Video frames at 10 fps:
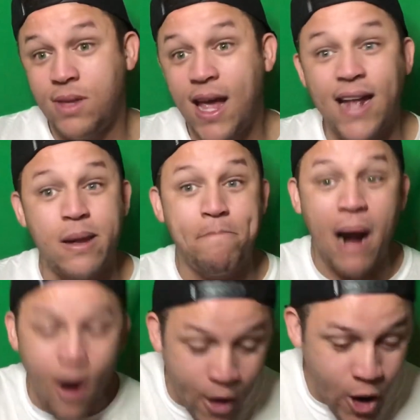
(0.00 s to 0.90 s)
had the
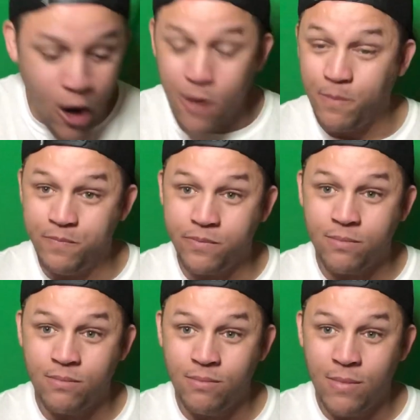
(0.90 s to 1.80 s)
burner,
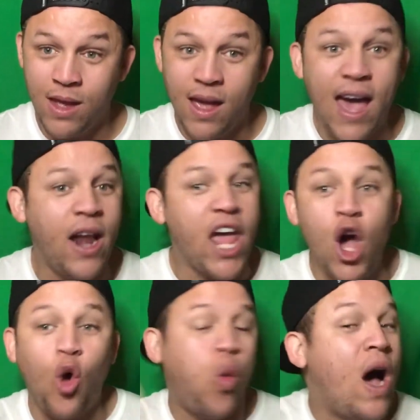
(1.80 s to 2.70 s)
had
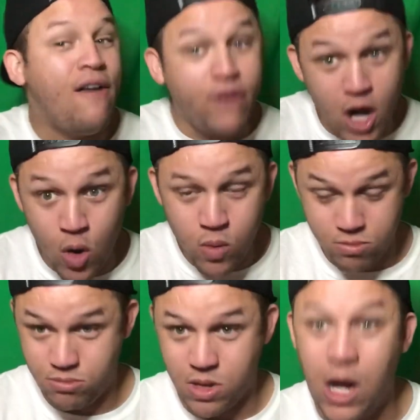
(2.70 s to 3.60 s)
El Quavo
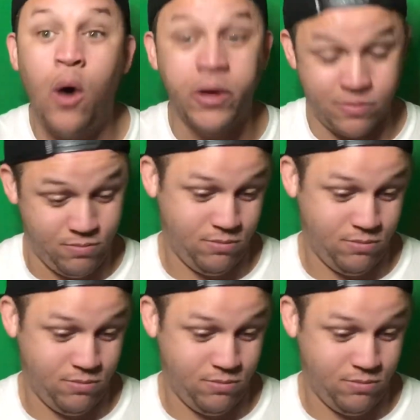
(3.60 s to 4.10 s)
on him.